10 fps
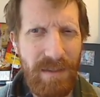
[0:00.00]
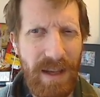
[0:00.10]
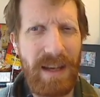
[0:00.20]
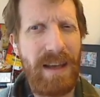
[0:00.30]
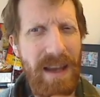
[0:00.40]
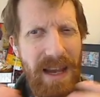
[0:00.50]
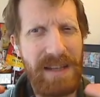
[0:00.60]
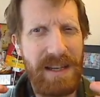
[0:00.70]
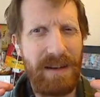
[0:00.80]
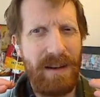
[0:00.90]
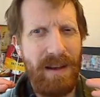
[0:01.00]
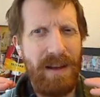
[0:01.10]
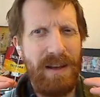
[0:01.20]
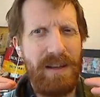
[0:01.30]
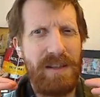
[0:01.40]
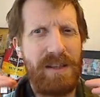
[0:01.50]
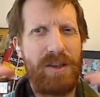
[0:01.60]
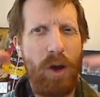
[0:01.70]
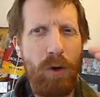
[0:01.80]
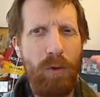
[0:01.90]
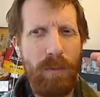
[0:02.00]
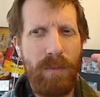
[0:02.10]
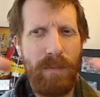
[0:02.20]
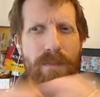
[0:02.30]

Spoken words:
Like, is it so